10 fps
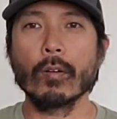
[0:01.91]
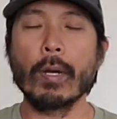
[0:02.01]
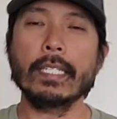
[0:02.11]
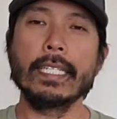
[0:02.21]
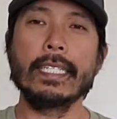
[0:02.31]

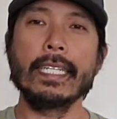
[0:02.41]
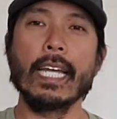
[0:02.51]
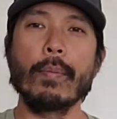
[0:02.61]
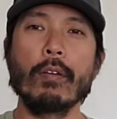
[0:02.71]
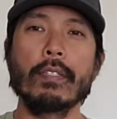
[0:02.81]
Quick
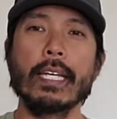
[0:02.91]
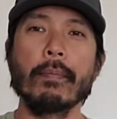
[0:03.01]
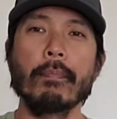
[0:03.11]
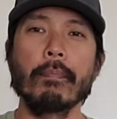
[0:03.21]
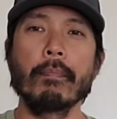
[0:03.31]
CCW
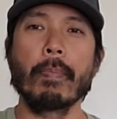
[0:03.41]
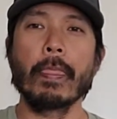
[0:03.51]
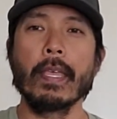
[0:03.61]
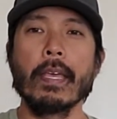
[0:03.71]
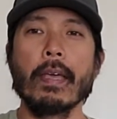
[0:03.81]
tip,
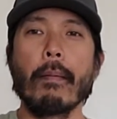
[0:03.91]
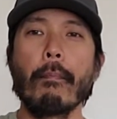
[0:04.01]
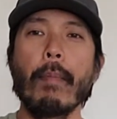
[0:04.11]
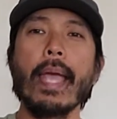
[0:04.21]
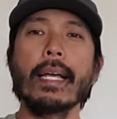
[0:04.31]

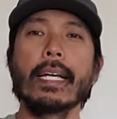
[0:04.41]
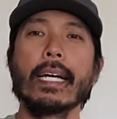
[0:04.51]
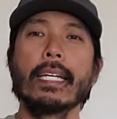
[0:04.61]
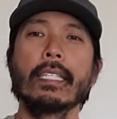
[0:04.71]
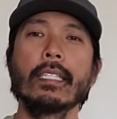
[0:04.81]
make a
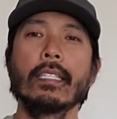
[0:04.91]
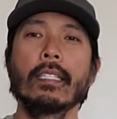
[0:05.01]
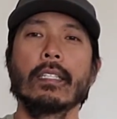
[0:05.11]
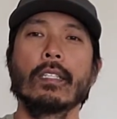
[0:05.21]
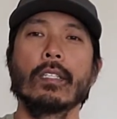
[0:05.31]
gun
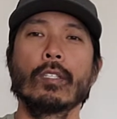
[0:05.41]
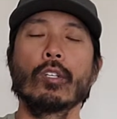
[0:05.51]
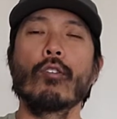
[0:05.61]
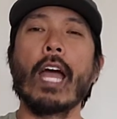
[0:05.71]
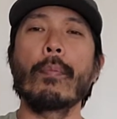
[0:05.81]
to
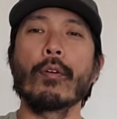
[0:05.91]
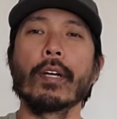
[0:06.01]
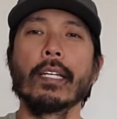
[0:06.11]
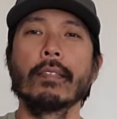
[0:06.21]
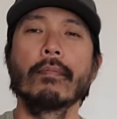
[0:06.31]
grab your gun.